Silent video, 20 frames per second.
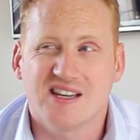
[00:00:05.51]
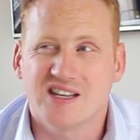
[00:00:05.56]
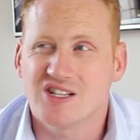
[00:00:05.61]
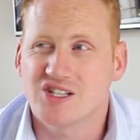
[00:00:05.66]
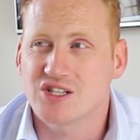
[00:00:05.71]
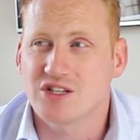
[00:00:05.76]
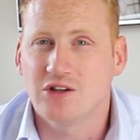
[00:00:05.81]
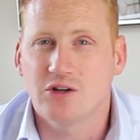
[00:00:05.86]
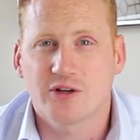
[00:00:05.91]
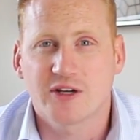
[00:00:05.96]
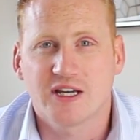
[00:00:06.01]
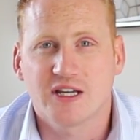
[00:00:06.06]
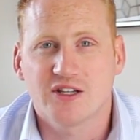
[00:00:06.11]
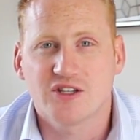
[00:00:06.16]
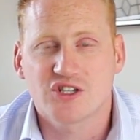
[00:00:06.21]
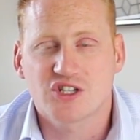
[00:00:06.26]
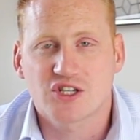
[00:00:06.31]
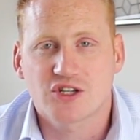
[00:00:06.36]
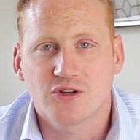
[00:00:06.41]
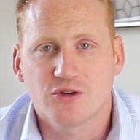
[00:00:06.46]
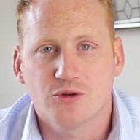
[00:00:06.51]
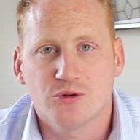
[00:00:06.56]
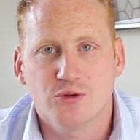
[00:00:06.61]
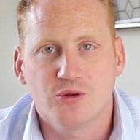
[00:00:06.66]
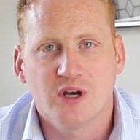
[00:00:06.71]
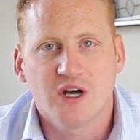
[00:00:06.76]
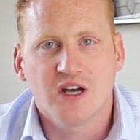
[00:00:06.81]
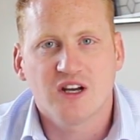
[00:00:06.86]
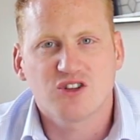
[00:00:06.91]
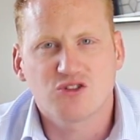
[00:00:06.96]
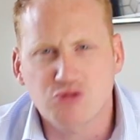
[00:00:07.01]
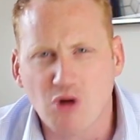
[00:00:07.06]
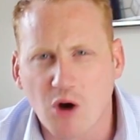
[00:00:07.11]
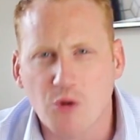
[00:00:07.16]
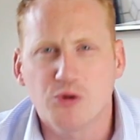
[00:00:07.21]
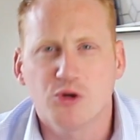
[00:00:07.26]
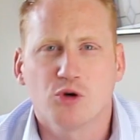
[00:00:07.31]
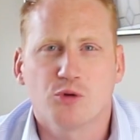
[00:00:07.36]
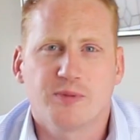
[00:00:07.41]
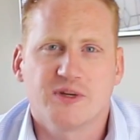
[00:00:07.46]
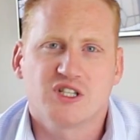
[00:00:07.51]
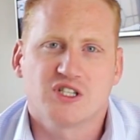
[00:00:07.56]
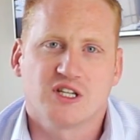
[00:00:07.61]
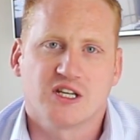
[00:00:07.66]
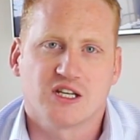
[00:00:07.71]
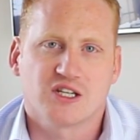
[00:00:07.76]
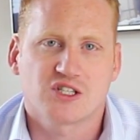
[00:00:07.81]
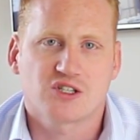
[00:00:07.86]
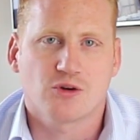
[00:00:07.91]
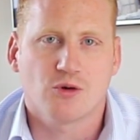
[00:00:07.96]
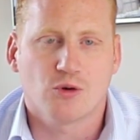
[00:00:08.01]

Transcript: is looking to grow your business,